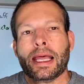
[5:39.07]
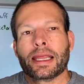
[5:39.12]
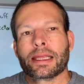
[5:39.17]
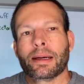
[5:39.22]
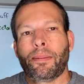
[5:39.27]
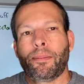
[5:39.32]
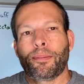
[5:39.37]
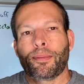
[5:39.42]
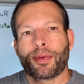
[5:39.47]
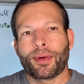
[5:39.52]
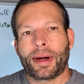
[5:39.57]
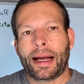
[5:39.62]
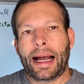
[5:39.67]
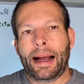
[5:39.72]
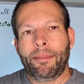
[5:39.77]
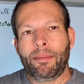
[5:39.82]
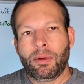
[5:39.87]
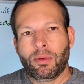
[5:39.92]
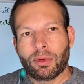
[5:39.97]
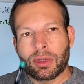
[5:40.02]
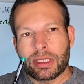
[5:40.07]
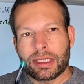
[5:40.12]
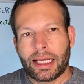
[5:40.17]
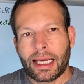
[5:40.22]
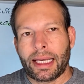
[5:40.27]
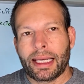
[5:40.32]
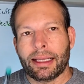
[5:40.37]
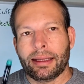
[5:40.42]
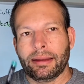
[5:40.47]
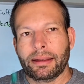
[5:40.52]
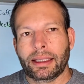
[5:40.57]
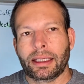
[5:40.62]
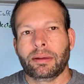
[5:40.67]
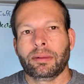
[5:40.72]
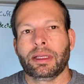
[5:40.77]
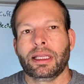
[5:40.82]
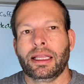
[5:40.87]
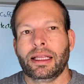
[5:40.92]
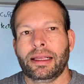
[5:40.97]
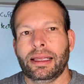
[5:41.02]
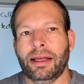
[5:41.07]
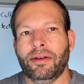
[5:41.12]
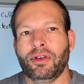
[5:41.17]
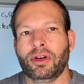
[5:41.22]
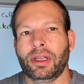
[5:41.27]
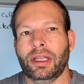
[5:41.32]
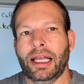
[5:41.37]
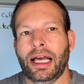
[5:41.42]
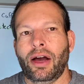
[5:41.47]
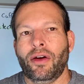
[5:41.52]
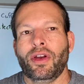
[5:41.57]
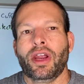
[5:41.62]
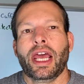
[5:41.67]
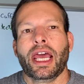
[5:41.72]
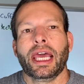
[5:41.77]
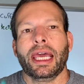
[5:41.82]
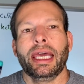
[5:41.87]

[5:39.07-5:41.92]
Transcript: The problem with taking a little bit of the clavicle out,